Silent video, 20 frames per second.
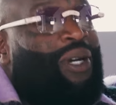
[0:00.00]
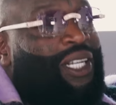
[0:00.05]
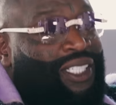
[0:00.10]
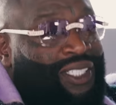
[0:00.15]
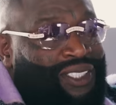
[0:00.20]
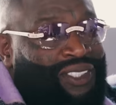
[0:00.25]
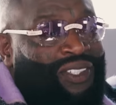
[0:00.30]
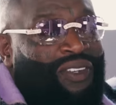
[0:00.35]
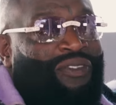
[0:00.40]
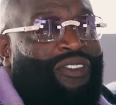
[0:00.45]
but
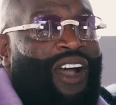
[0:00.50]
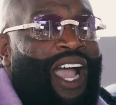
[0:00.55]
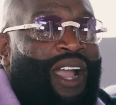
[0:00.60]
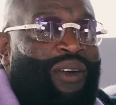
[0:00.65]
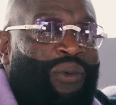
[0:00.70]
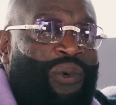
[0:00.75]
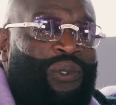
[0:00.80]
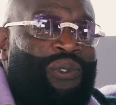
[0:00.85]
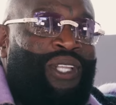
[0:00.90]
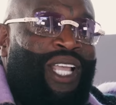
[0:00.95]
it's a
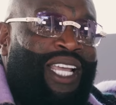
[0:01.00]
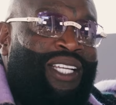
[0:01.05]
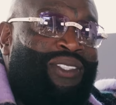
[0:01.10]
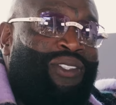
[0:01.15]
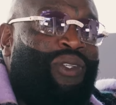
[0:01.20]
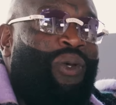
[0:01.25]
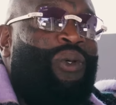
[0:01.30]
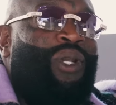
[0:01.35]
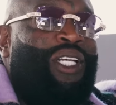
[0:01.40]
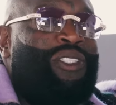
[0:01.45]
viral day
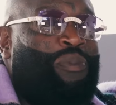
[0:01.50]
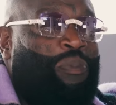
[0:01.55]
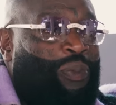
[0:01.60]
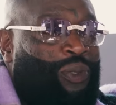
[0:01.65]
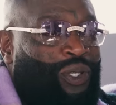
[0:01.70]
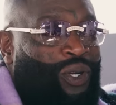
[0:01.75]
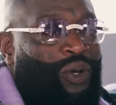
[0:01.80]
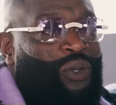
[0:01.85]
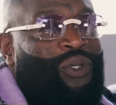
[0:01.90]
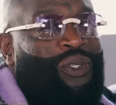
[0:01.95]
so let's
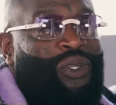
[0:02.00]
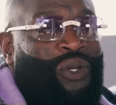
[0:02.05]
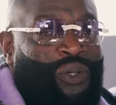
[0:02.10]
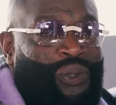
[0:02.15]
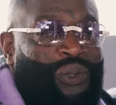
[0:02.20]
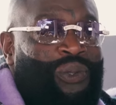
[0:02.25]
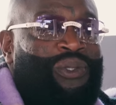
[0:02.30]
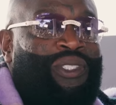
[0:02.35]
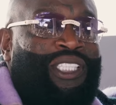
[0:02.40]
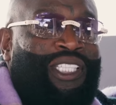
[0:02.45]
put on a
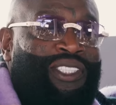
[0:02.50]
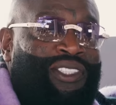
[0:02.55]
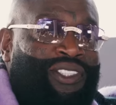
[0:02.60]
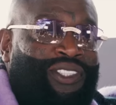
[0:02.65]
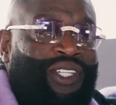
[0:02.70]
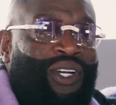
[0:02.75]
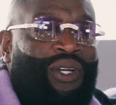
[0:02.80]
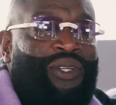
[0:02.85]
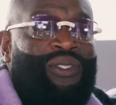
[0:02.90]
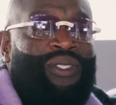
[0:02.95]
cool
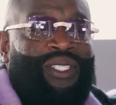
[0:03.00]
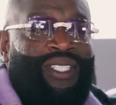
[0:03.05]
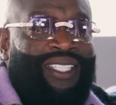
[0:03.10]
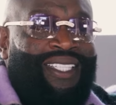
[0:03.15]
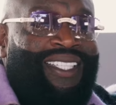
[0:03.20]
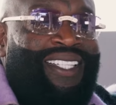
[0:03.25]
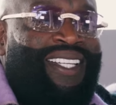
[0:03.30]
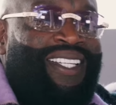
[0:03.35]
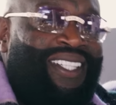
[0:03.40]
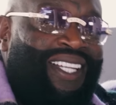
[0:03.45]
t-shirt
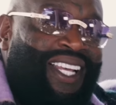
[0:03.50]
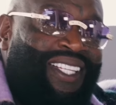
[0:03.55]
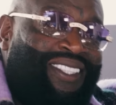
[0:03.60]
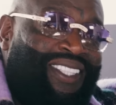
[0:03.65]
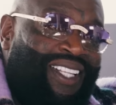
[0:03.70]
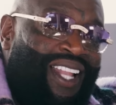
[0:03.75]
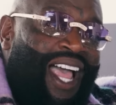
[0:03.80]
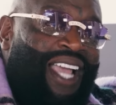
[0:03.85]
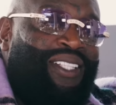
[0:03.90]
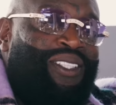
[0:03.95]

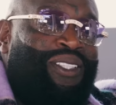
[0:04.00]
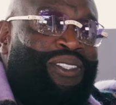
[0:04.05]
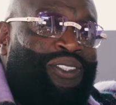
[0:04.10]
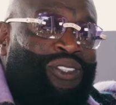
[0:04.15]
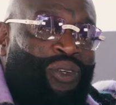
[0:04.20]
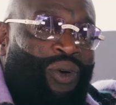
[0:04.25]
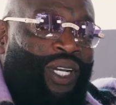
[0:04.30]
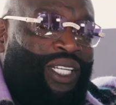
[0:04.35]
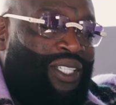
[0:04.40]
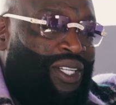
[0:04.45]
Let's like the
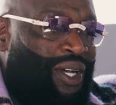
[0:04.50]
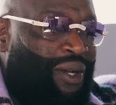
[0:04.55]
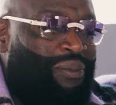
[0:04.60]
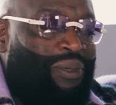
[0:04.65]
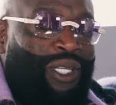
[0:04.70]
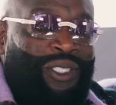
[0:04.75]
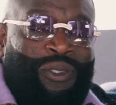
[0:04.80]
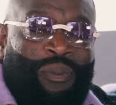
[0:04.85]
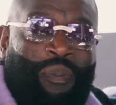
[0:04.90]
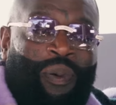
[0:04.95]
join
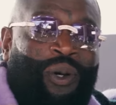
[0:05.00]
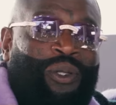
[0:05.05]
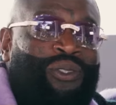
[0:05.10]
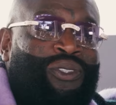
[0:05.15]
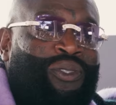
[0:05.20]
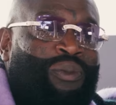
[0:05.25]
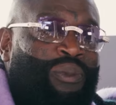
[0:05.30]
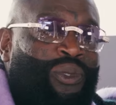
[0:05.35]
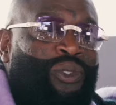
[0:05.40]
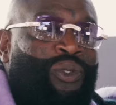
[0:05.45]
up. Let's
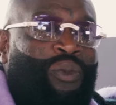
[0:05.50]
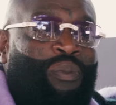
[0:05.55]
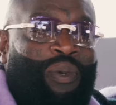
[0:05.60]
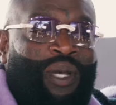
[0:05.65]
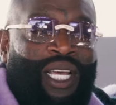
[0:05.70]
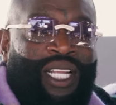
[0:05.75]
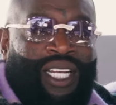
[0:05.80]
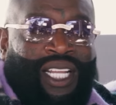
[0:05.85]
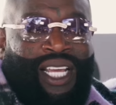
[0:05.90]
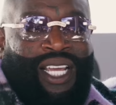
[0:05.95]
post some Luc
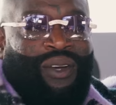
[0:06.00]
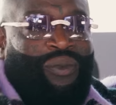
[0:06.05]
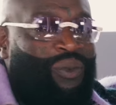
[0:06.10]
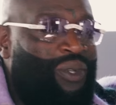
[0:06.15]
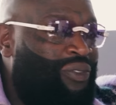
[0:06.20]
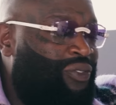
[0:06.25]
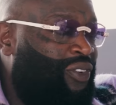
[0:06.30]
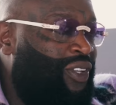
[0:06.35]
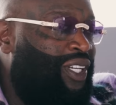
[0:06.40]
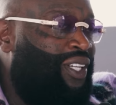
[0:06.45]
Belaire, and
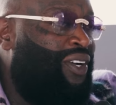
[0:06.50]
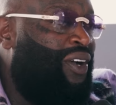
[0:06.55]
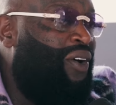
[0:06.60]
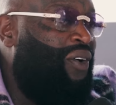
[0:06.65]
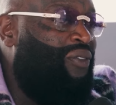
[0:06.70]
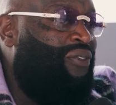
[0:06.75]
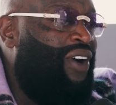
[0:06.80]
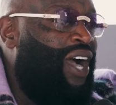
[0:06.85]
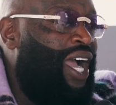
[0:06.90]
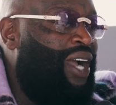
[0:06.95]
we finna
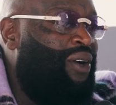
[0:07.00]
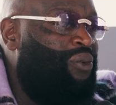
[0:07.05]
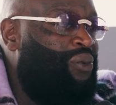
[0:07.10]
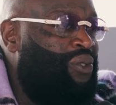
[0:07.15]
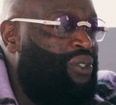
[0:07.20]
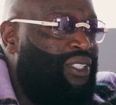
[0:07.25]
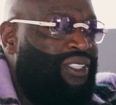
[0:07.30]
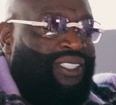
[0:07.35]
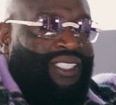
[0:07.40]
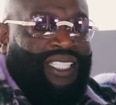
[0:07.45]
go
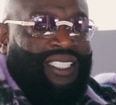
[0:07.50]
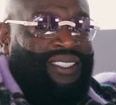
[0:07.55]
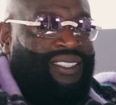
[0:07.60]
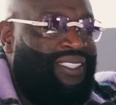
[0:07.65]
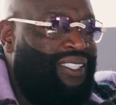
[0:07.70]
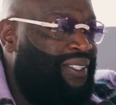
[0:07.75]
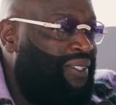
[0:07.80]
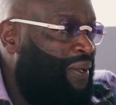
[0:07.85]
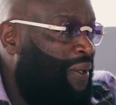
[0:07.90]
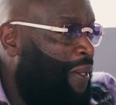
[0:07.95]
viral. It's
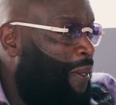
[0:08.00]
easy.